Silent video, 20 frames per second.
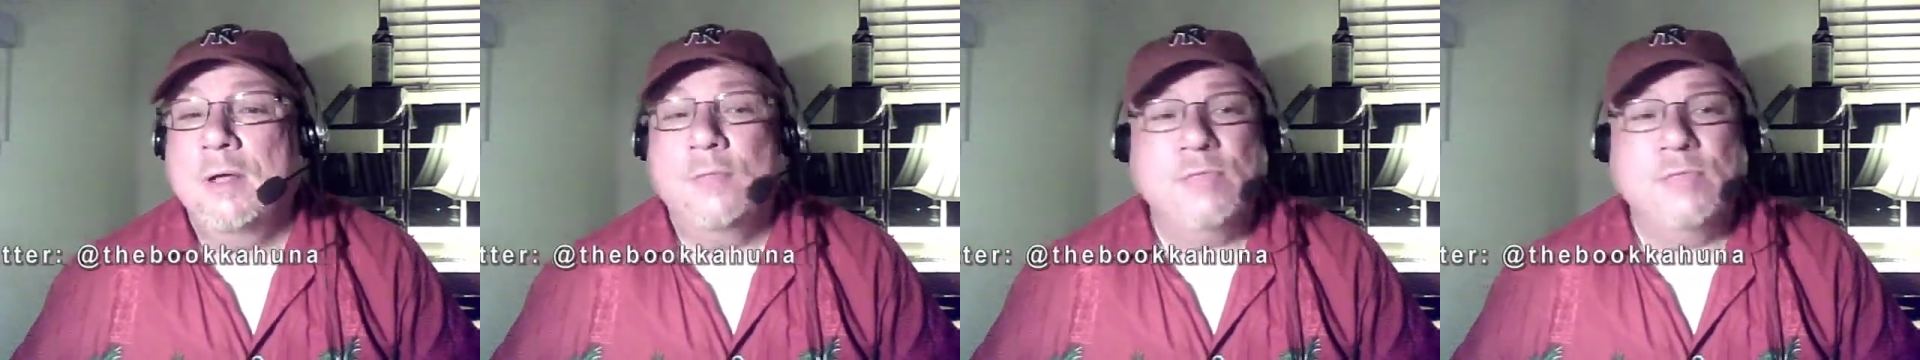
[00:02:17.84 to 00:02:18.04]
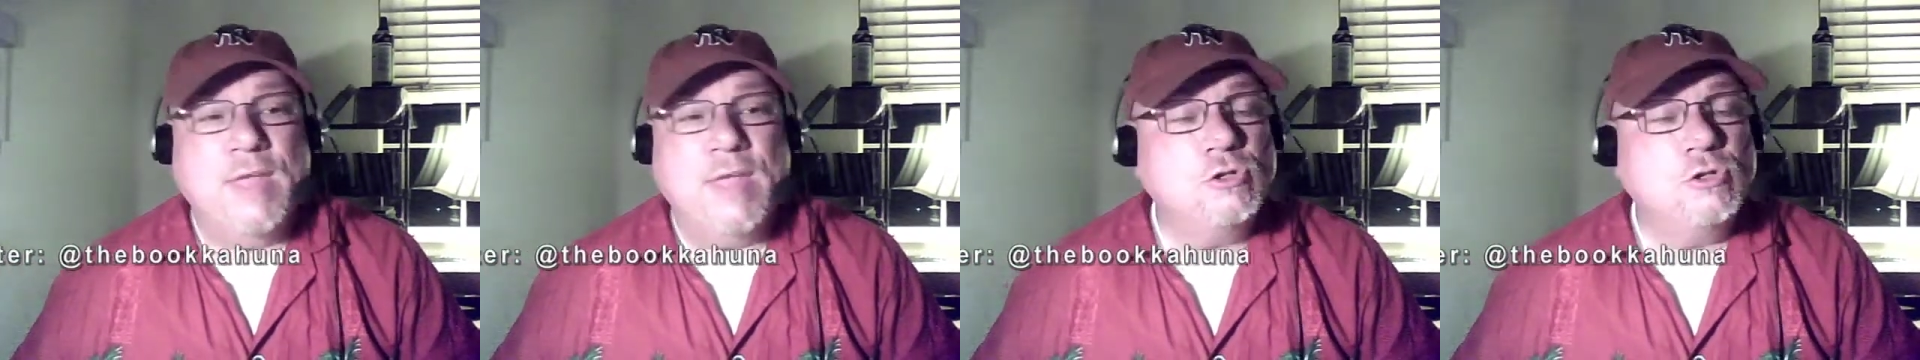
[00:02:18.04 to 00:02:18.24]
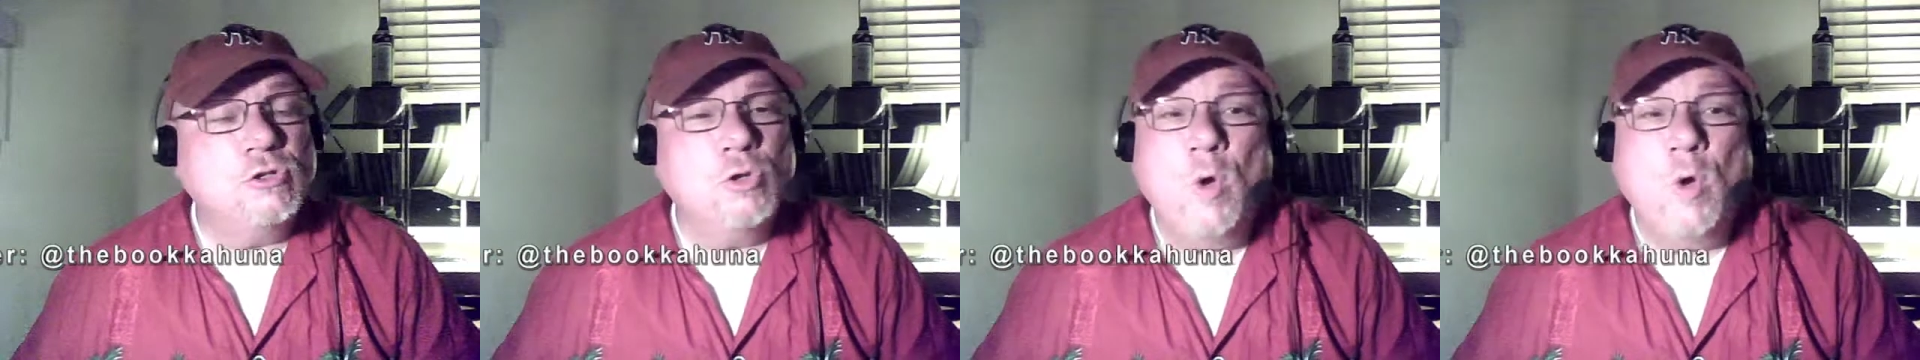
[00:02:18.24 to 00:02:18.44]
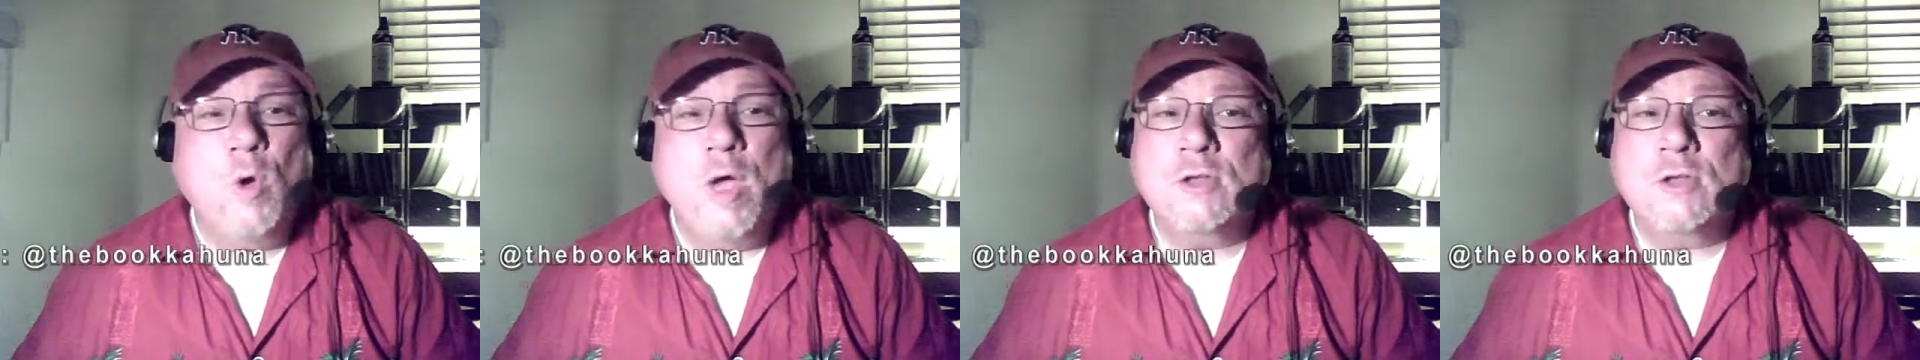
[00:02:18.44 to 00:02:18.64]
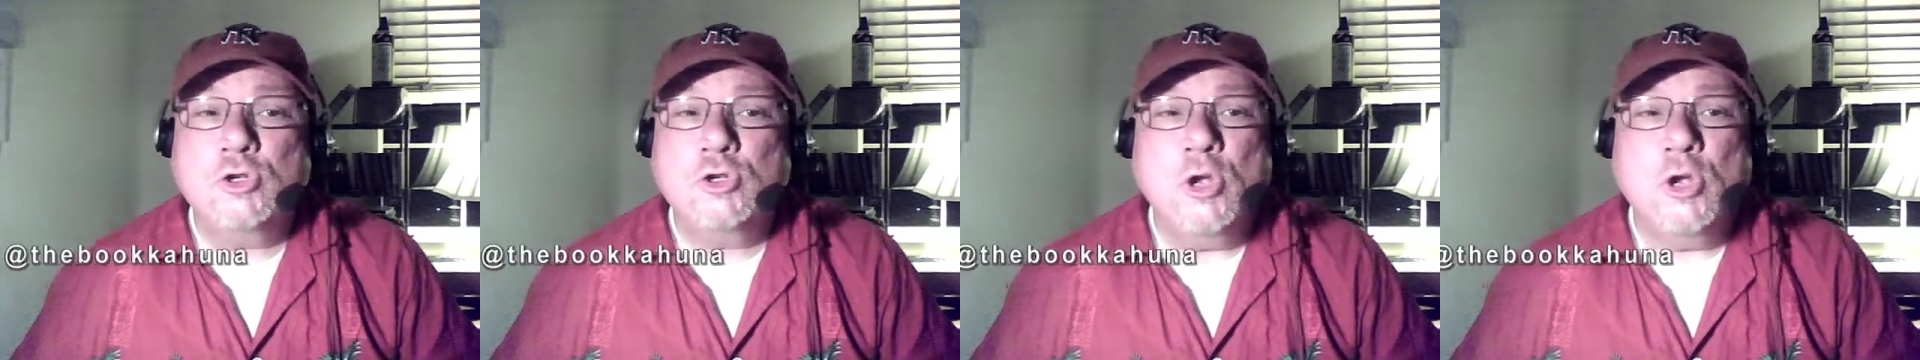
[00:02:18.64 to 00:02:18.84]
That's the way
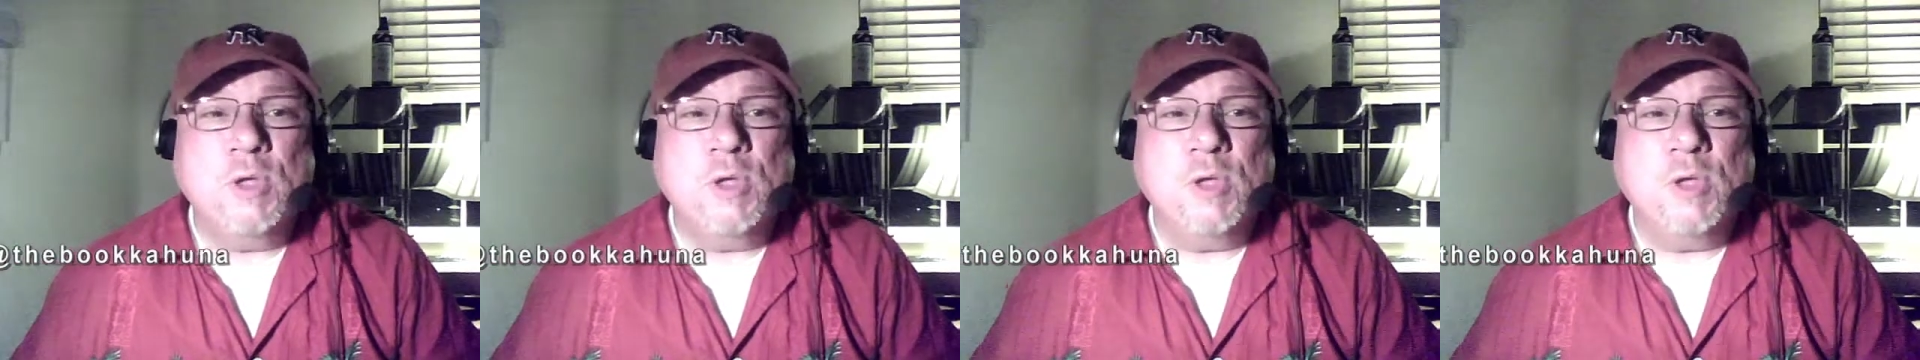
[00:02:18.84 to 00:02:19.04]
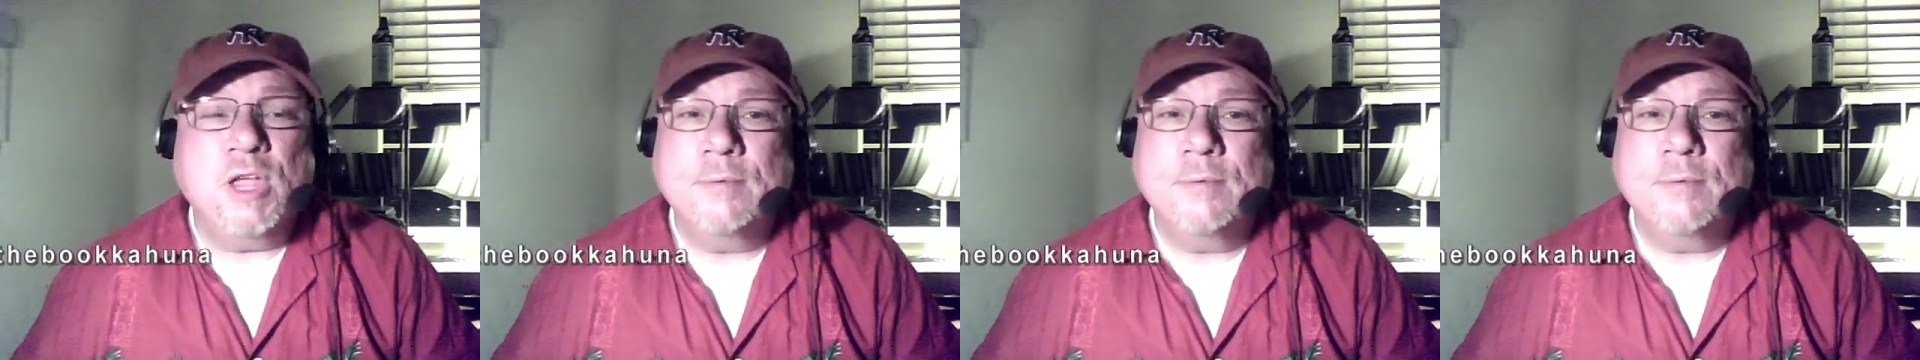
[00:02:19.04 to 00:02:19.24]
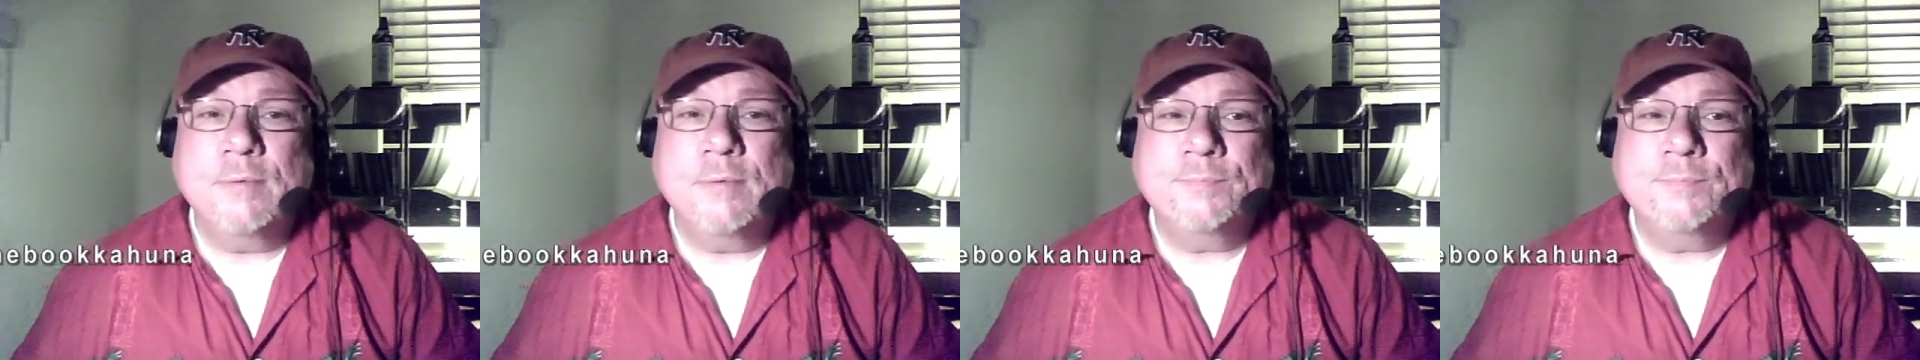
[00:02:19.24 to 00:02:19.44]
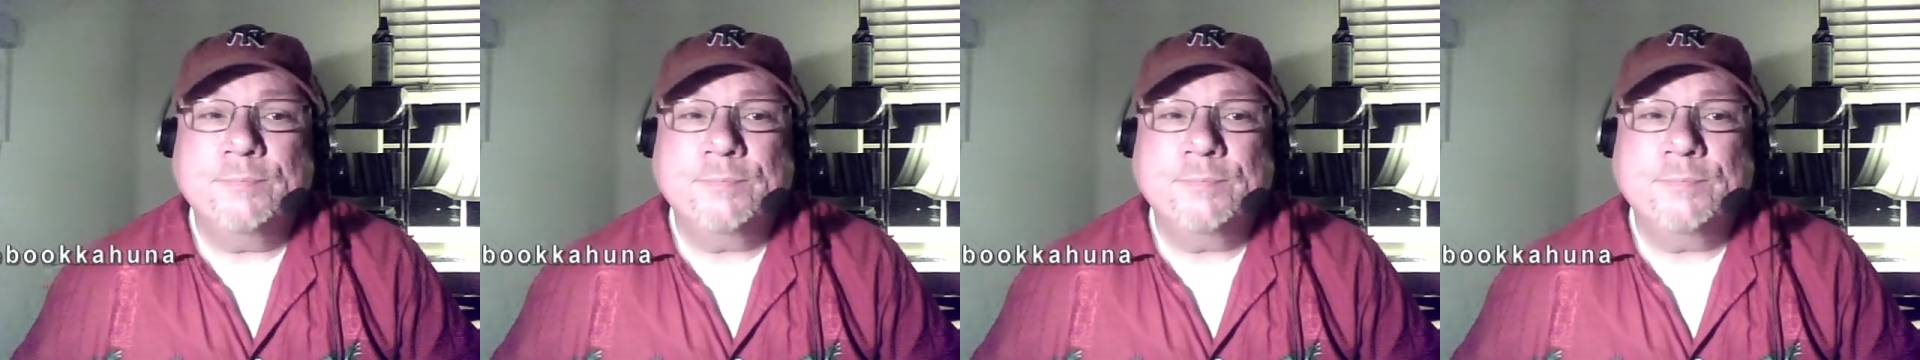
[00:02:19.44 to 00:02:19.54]
it should be.